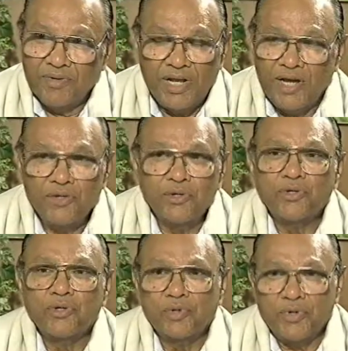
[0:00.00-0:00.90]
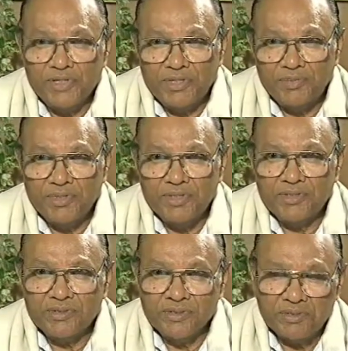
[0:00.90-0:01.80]
Well, I don't know about it
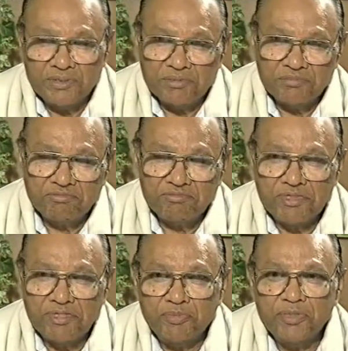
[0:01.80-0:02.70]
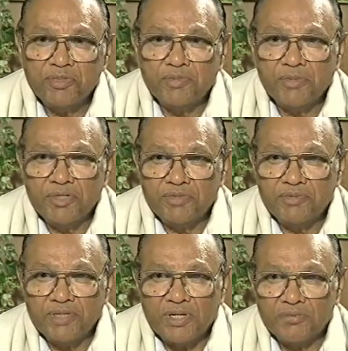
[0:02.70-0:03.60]
because that depends upon
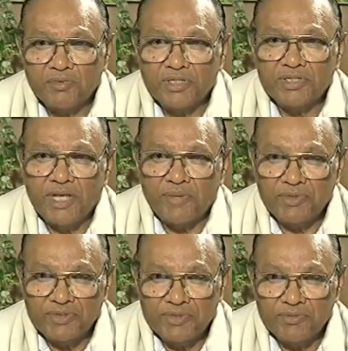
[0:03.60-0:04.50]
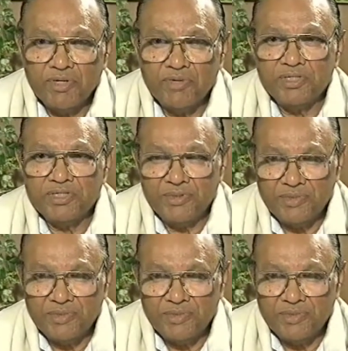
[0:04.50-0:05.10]
because what happens, how it